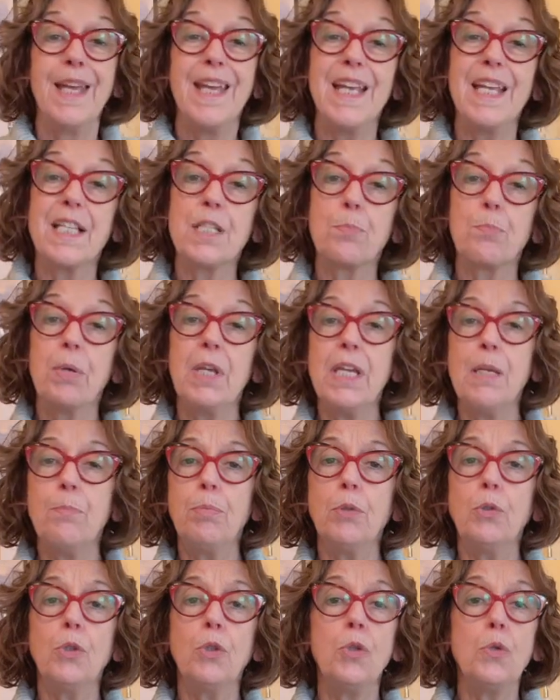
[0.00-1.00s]
It's
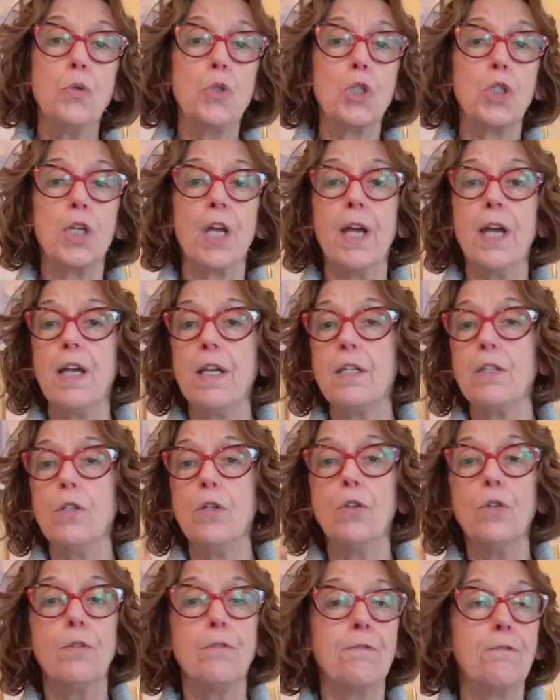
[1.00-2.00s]
people who share
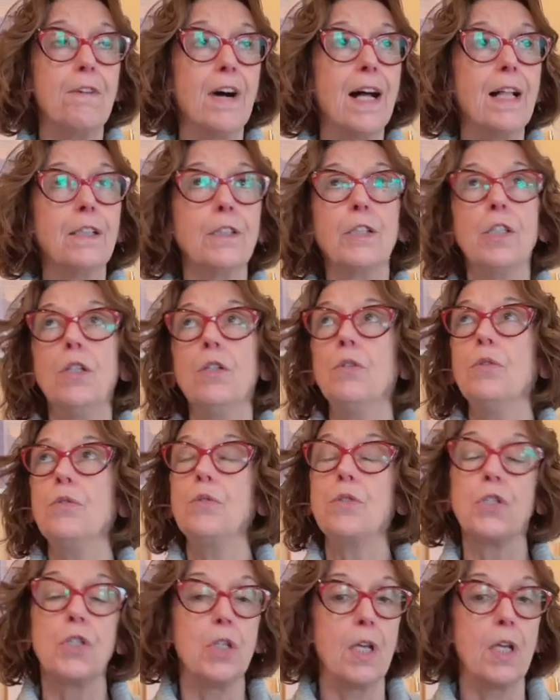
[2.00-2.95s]
your values,